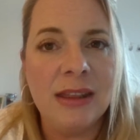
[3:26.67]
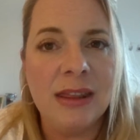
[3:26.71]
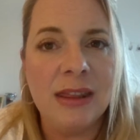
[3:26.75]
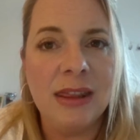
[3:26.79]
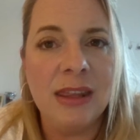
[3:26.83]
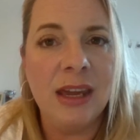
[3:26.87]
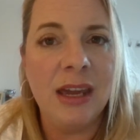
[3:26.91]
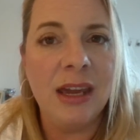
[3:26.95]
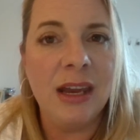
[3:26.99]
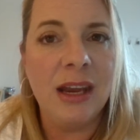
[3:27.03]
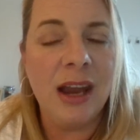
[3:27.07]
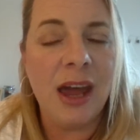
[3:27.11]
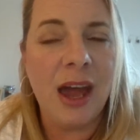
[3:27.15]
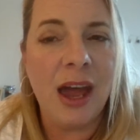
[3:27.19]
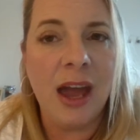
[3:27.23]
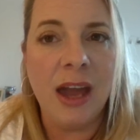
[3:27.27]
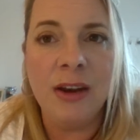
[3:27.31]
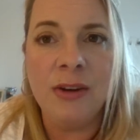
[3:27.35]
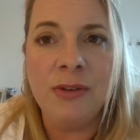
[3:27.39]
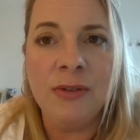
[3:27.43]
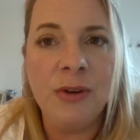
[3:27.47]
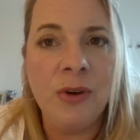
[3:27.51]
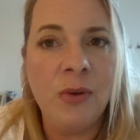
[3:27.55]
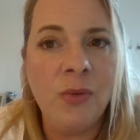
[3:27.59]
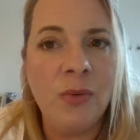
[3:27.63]
then I
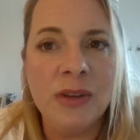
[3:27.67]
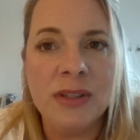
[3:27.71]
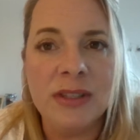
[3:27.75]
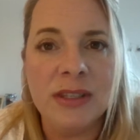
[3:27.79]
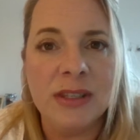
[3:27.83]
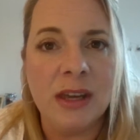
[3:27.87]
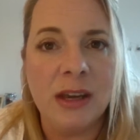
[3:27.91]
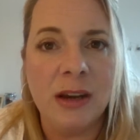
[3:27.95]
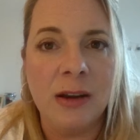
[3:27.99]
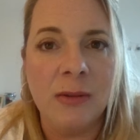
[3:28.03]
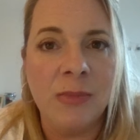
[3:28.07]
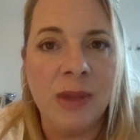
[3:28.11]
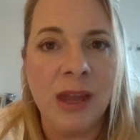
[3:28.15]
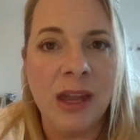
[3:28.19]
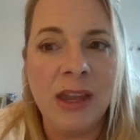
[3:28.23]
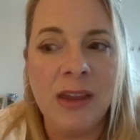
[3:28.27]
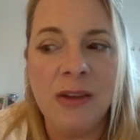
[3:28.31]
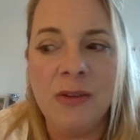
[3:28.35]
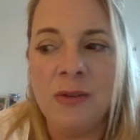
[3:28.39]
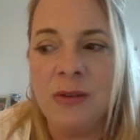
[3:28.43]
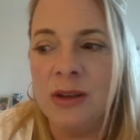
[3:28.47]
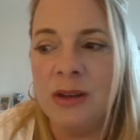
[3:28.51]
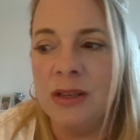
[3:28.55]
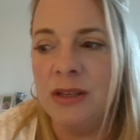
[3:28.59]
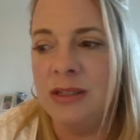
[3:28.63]
don't know what's going to make
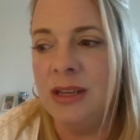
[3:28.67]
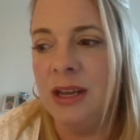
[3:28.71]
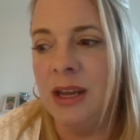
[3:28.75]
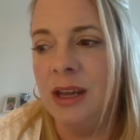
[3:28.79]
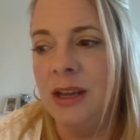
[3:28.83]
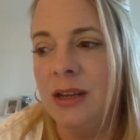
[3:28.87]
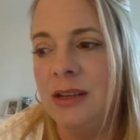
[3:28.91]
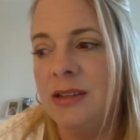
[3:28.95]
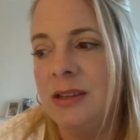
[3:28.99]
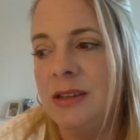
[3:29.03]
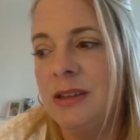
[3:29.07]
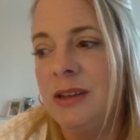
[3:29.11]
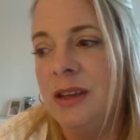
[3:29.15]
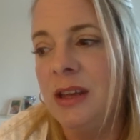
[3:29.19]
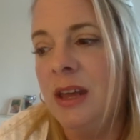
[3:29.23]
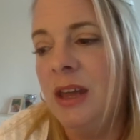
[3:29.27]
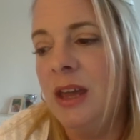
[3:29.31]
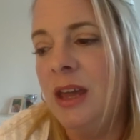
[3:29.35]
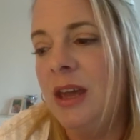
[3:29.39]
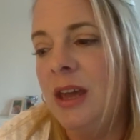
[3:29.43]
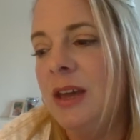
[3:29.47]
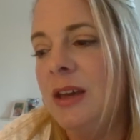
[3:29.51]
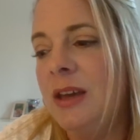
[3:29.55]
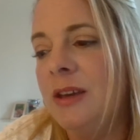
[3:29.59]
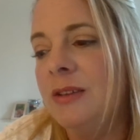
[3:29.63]
you content.
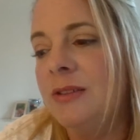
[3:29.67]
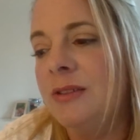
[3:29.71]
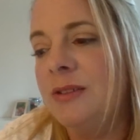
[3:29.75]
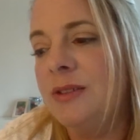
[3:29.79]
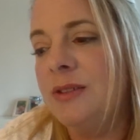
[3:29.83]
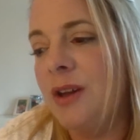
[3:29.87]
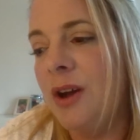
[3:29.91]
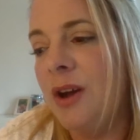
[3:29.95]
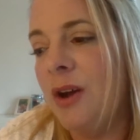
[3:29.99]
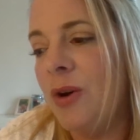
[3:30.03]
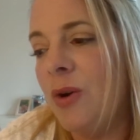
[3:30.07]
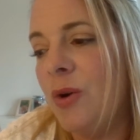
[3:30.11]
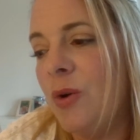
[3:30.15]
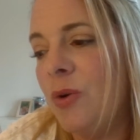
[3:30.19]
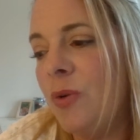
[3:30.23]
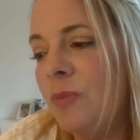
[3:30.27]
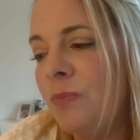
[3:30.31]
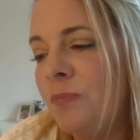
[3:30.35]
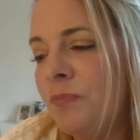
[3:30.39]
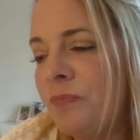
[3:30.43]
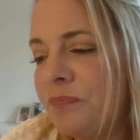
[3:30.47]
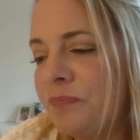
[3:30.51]
So